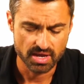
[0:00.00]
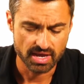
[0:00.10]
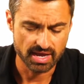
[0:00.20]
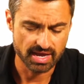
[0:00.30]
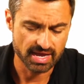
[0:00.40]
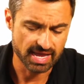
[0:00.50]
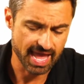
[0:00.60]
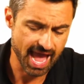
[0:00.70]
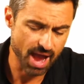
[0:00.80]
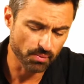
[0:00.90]

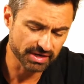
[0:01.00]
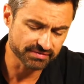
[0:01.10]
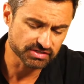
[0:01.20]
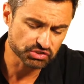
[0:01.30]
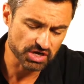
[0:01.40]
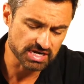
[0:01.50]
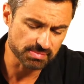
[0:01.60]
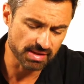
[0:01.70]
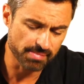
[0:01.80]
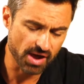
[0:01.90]
What intrigued
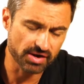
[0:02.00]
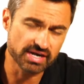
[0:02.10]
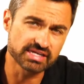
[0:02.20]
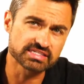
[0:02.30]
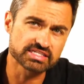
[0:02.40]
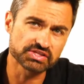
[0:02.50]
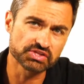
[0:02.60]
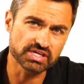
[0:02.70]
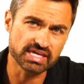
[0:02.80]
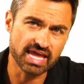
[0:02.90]
me about it is
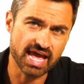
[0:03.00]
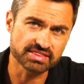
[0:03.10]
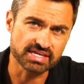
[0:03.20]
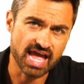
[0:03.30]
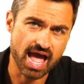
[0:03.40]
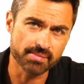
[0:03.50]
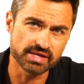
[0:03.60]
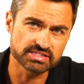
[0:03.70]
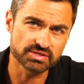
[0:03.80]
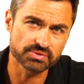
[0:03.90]
looking at the
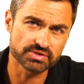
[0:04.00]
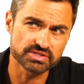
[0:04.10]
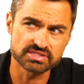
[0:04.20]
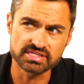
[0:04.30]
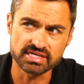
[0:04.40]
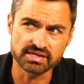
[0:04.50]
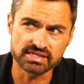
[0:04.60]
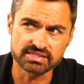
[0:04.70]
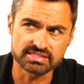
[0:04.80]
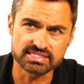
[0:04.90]
comments. There was, I think,
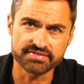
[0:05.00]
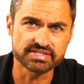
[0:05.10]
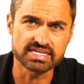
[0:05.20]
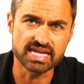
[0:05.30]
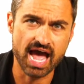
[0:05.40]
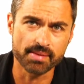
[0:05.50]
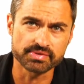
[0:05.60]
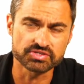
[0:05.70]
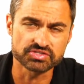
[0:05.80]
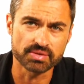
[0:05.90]
like 17
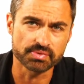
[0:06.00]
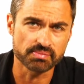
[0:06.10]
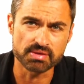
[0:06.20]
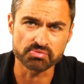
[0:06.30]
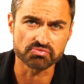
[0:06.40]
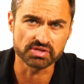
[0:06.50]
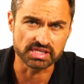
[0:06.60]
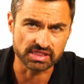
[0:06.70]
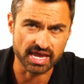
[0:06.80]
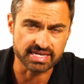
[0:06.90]
comments or something. People
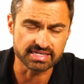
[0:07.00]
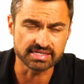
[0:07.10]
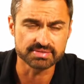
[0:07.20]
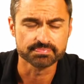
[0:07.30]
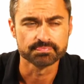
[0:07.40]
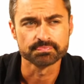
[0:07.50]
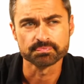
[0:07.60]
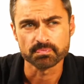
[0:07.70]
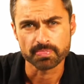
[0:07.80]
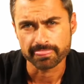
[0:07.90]
really liked it.
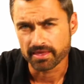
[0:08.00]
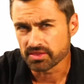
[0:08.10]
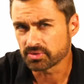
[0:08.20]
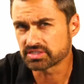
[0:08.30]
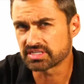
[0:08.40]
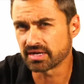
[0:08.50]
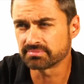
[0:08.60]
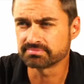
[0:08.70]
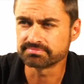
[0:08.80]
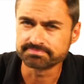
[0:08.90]
There was
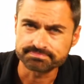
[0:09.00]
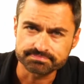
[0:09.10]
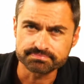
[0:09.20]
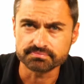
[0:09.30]
some